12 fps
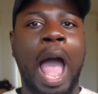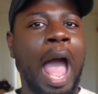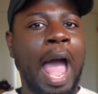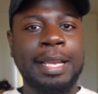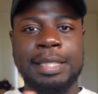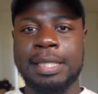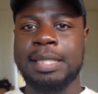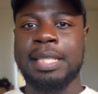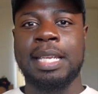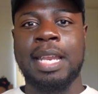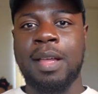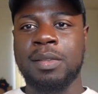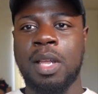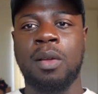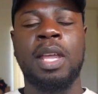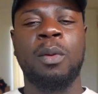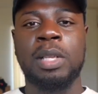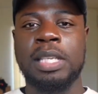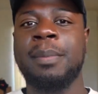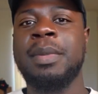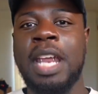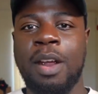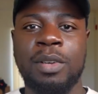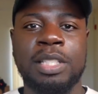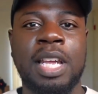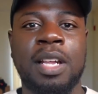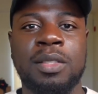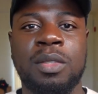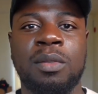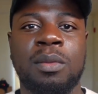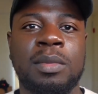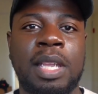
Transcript: I just said, I was like, okay, well, let me not reach out to him.